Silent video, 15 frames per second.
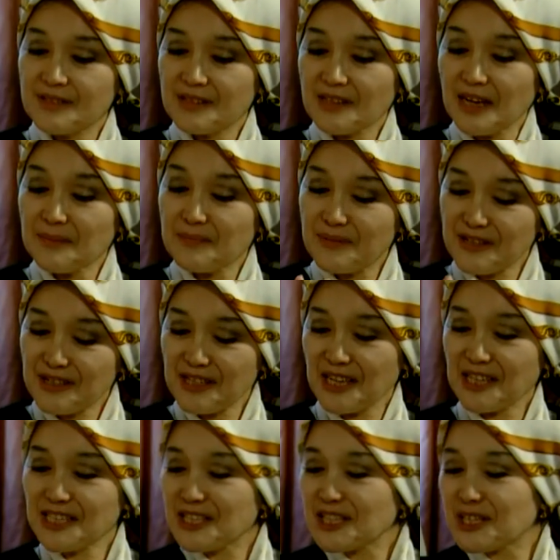I
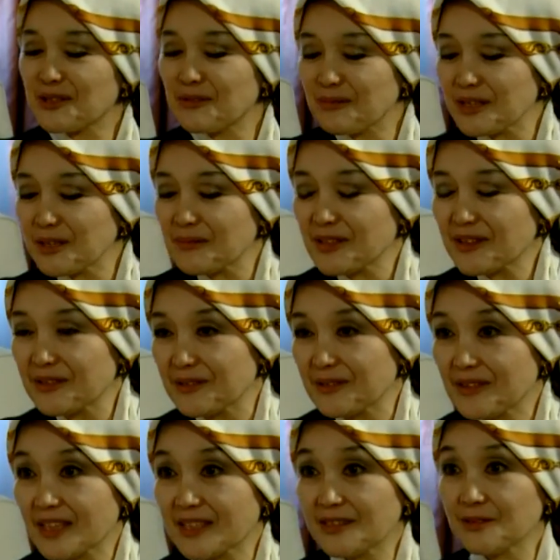precisely agree with you
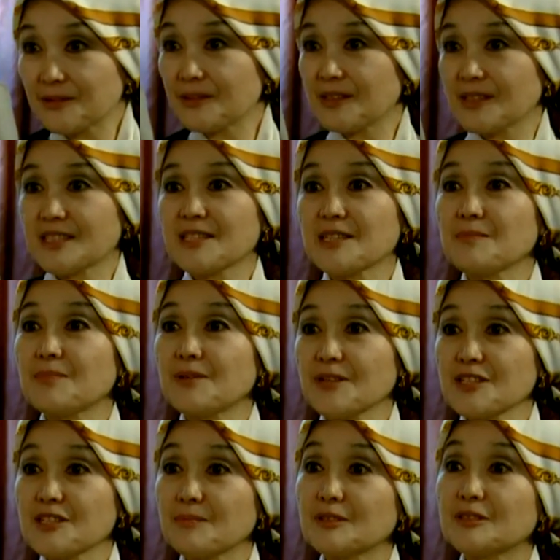that it's
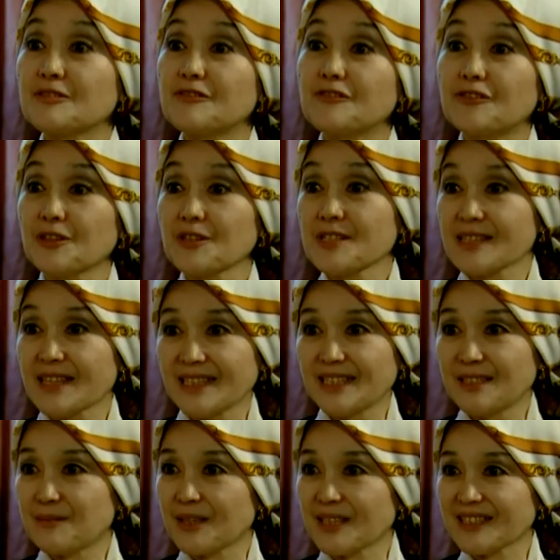impossible to force
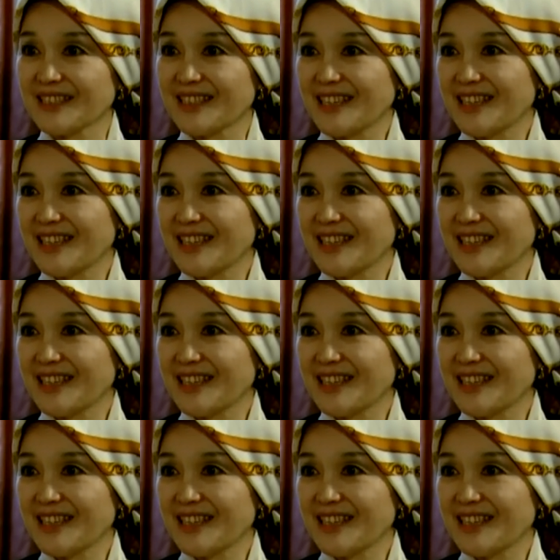anyone